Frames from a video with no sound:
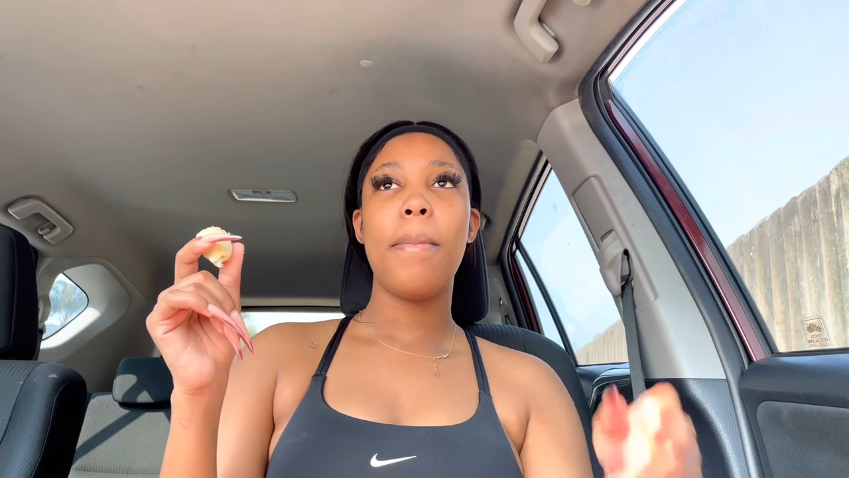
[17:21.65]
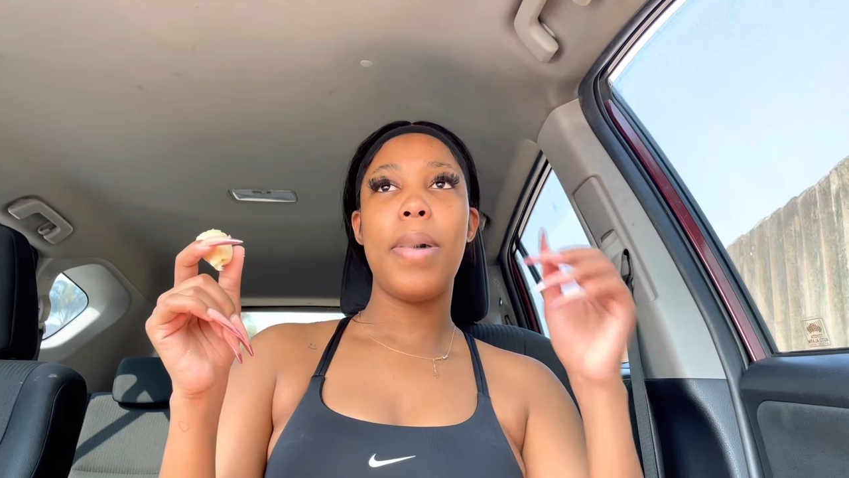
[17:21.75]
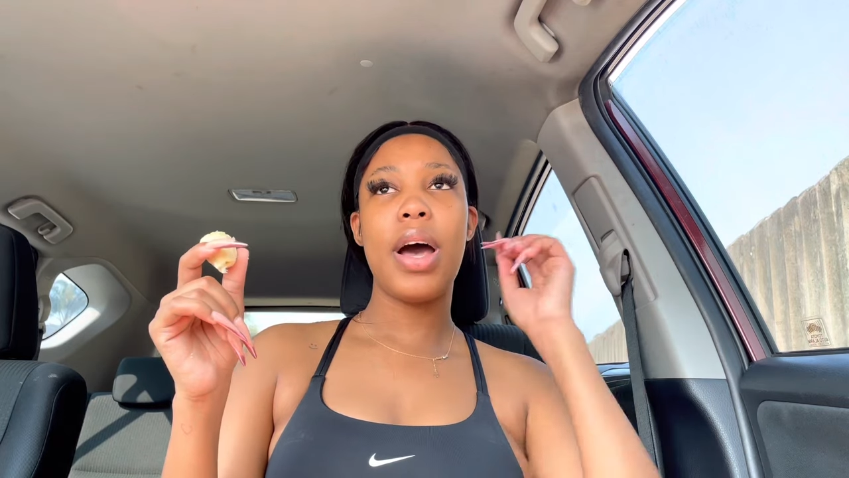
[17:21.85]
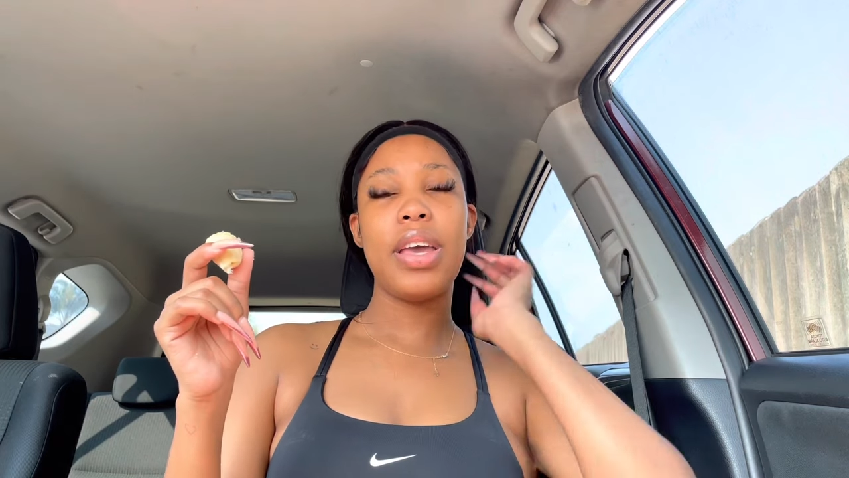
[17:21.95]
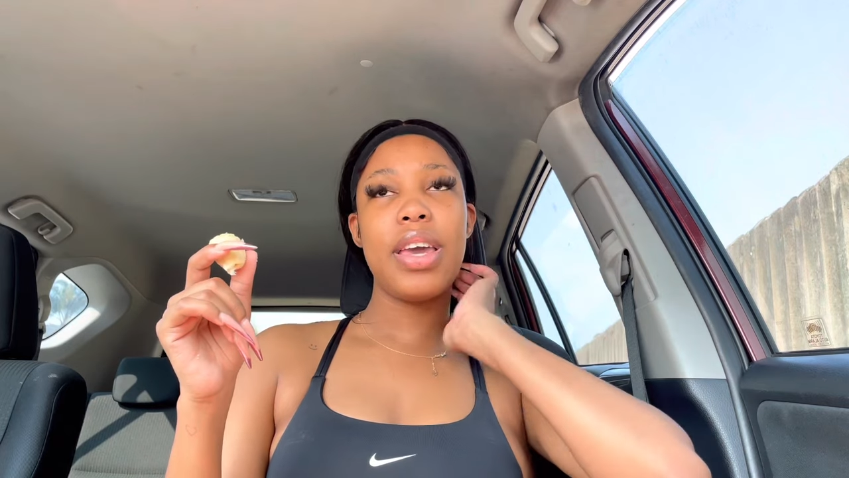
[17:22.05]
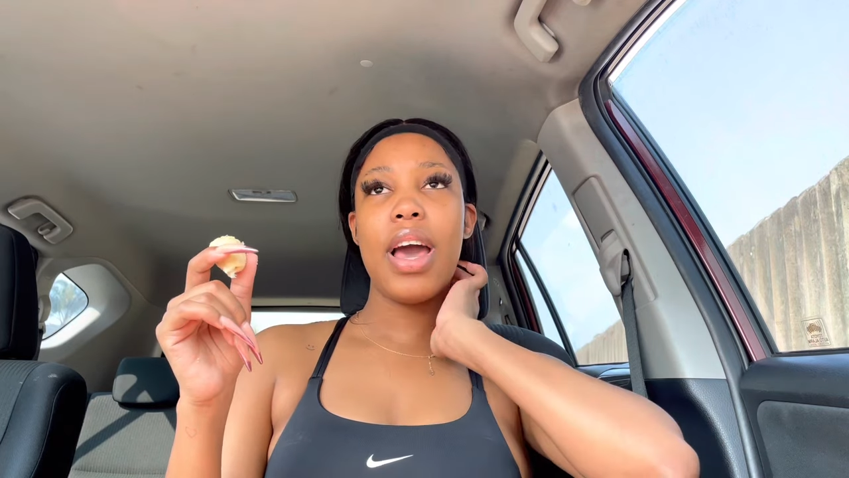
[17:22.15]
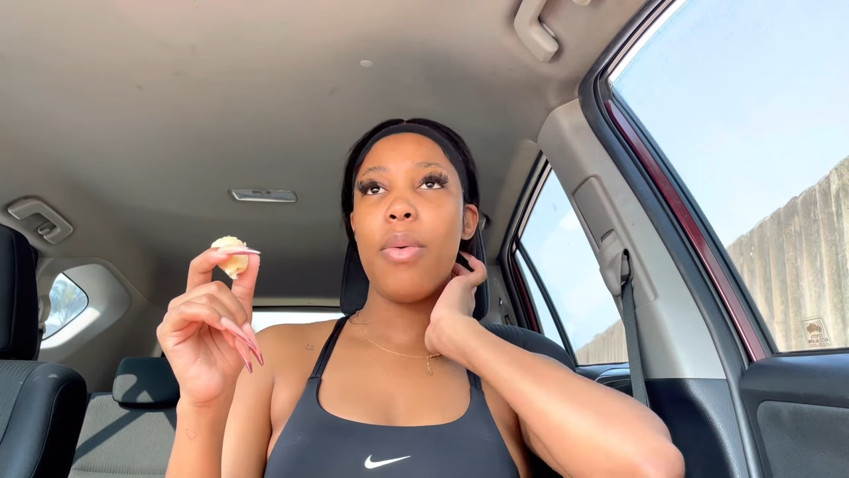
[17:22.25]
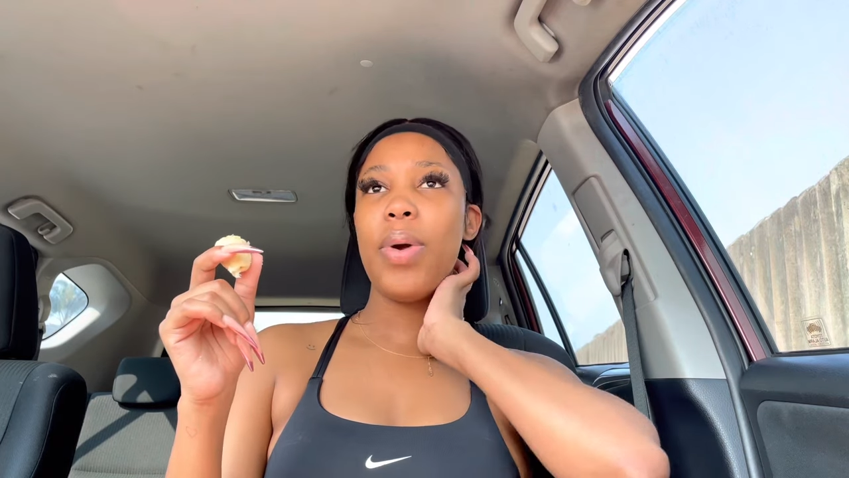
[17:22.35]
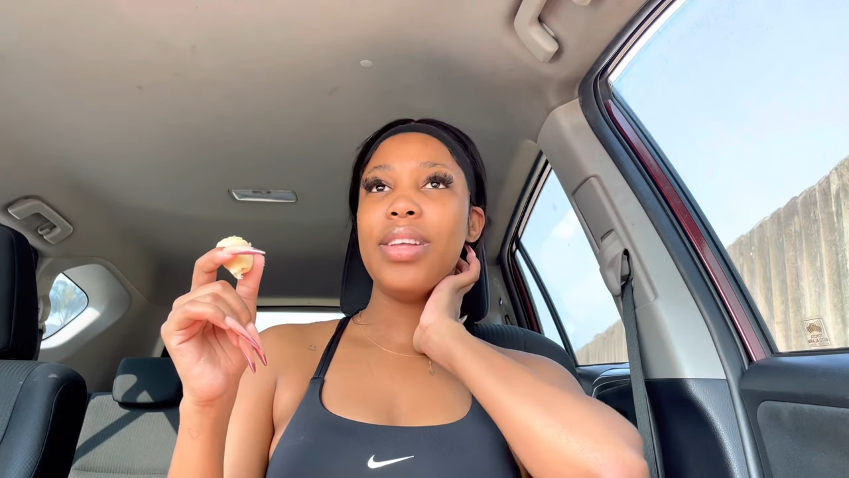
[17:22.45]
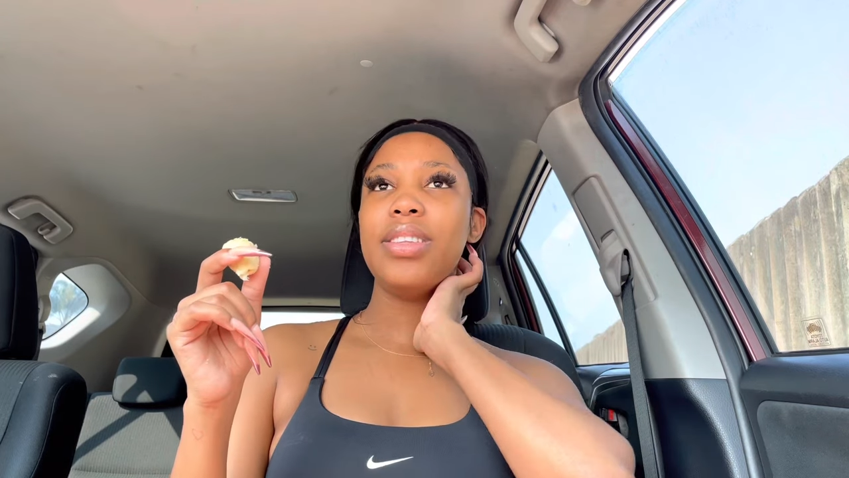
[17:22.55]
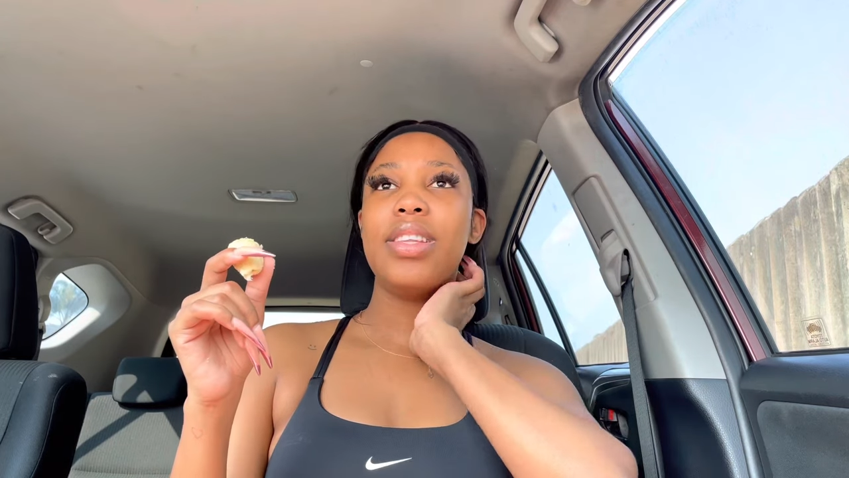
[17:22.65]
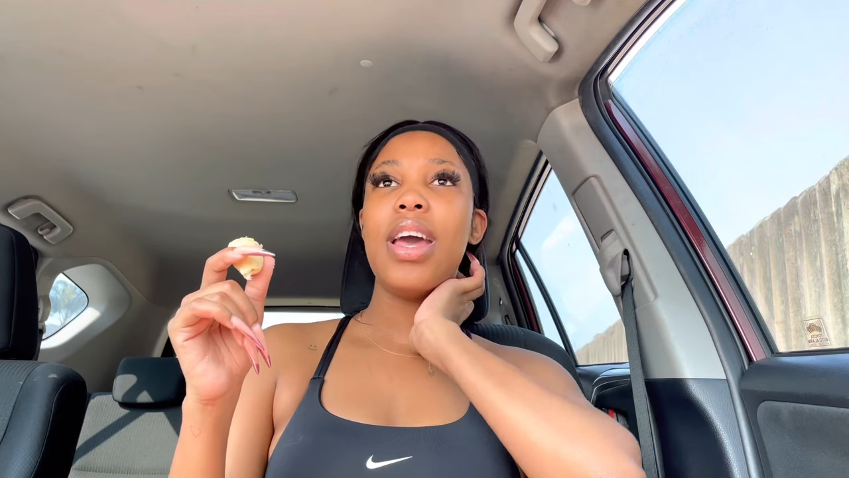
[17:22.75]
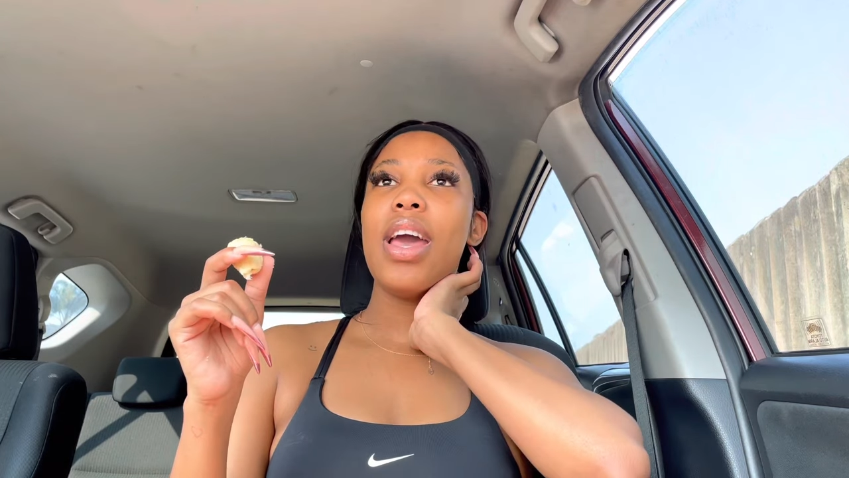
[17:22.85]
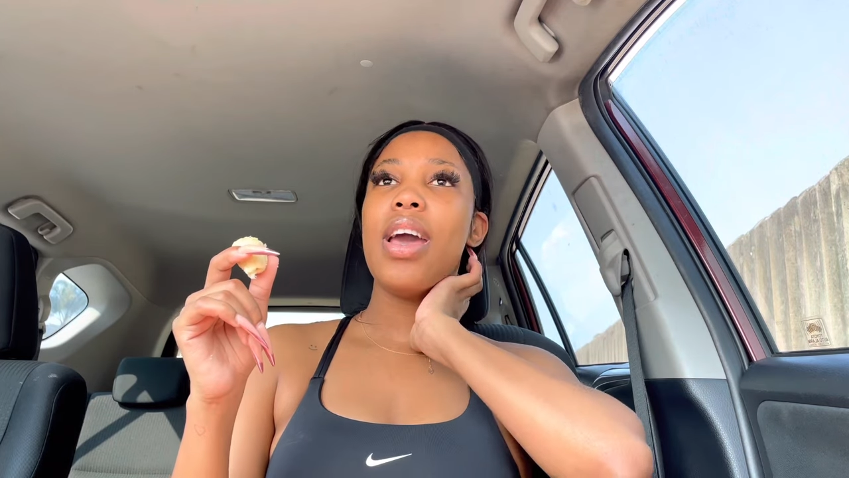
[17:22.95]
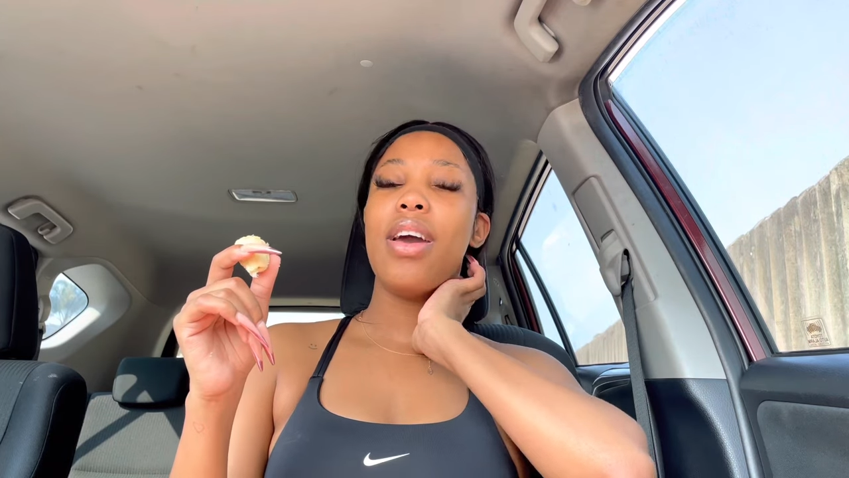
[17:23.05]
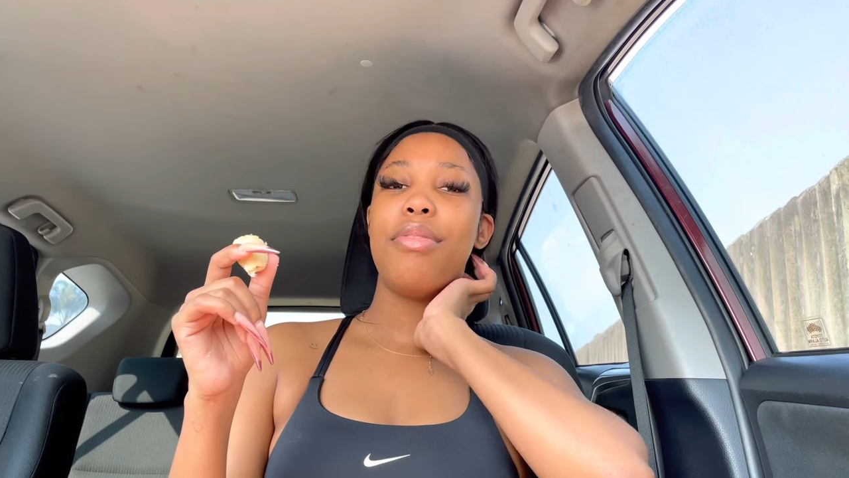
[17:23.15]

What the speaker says: but yeah, I went there.